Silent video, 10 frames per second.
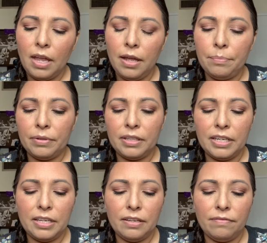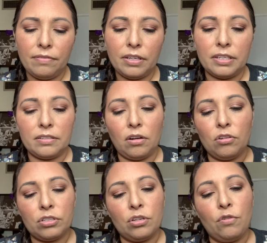I I believe it's
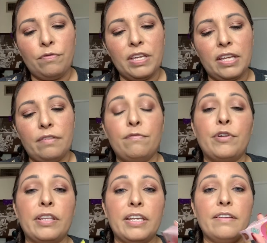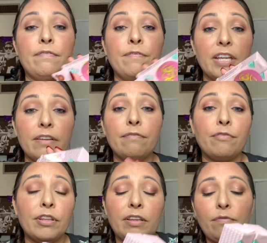also vegan
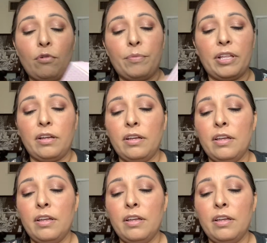friendly formula.